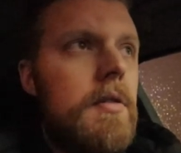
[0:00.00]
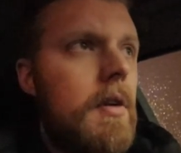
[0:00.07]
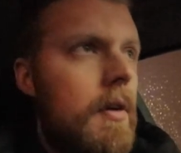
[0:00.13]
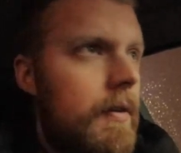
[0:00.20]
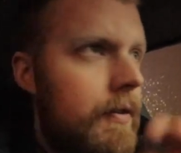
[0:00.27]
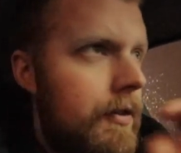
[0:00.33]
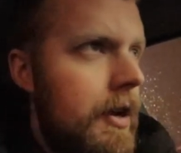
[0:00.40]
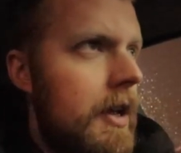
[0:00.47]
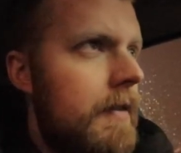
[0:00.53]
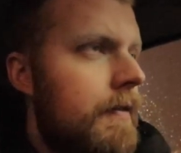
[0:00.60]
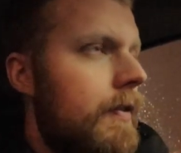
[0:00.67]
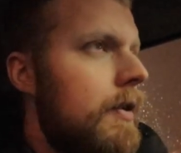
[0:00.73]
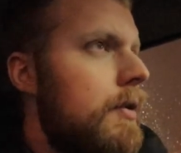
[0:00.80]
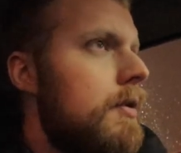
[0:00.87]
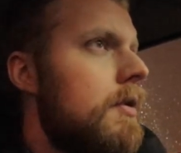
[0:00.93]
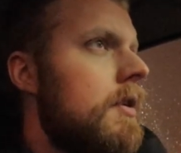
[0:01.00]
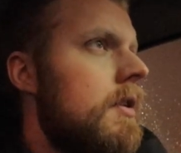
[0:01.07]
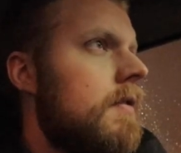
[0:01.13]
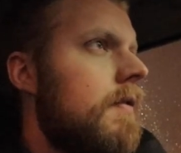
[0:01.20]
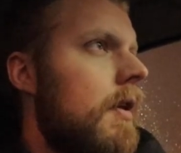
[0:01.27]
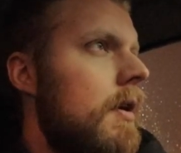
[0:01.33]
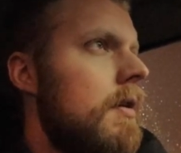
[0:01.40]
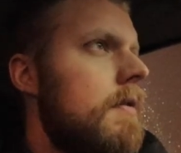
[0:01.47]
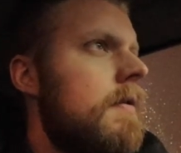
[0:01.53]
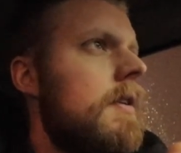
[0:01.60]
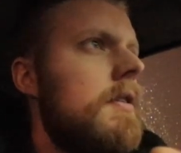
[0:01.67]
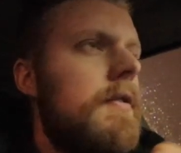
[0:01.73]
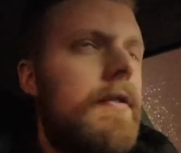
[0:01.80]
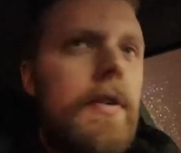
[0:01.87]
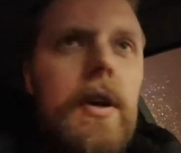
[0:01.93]
Free food at
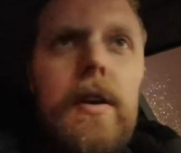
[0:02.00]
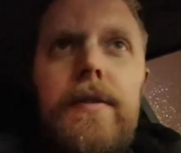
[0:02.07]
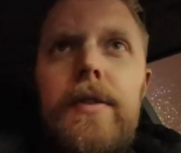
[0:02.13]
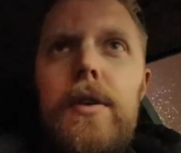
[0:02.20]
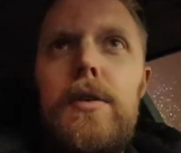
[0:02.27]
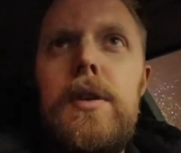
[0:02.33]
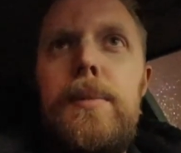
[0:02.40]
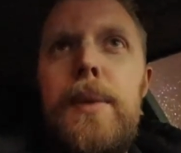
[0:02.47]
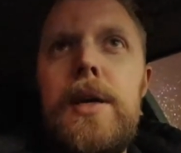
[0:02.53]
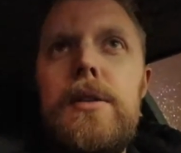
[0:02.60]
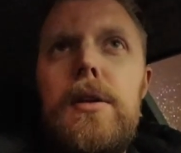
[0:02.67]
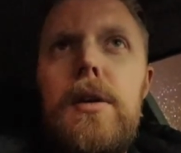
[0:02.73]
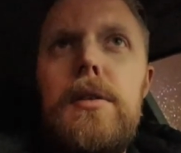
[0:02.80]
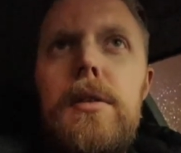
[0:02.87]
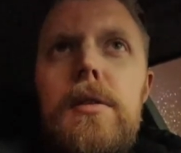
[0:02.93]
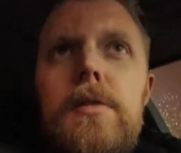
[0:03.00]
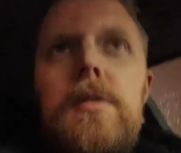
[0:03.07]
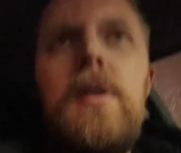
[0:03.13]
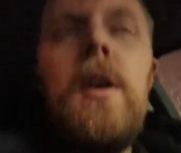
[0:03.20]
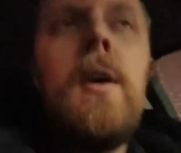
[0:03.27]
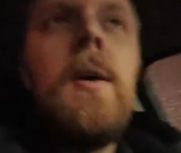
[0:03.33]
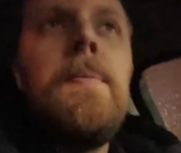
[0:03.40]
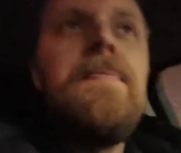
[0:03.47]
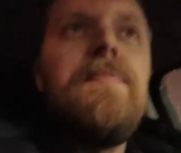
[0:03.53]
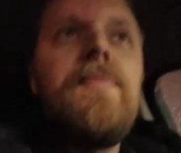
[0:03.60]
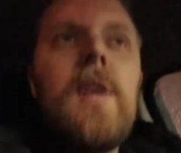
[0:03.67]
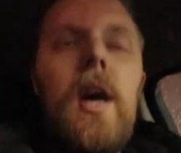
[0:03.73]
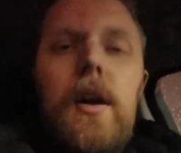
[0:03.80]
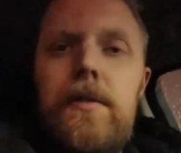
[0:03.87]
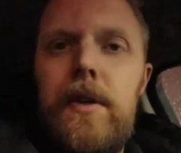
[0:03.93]
Volvo, free food at McDonald's.
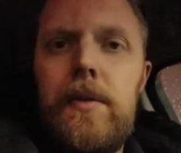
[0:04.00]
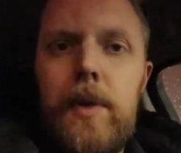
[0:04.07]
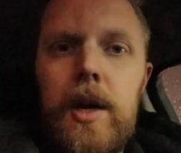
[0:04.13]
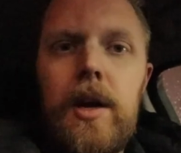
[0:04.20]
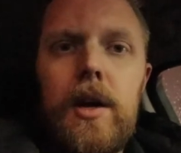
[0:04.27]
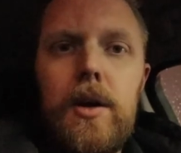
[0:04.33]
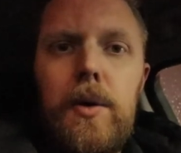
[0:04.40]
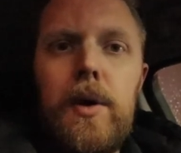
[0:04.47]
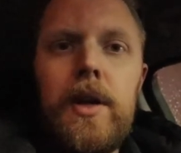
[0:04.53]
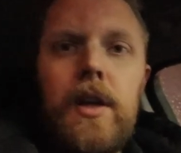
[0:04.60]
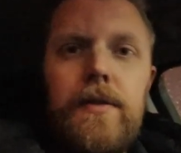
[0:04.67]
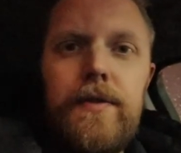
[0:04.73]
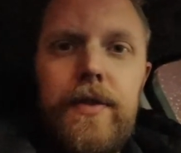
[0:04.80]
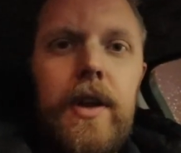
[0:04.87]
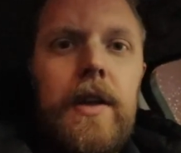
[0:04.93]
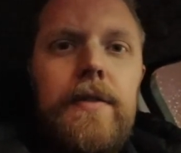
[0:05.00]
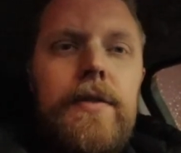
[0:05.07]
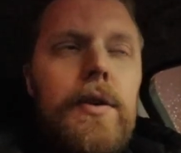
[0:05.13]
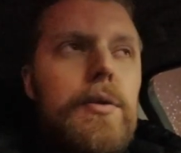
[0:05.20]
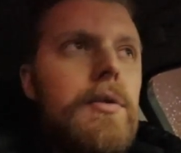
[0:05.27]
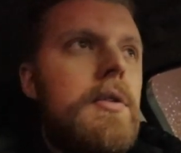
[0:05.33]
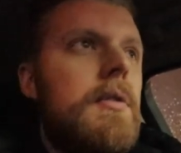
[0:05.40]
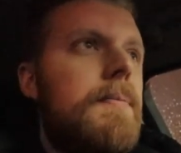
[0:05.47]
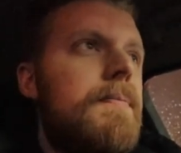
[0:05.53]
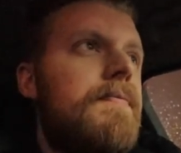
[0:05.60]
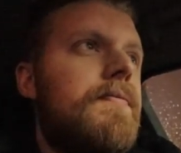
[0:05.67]
Everywhere I go, I get free food.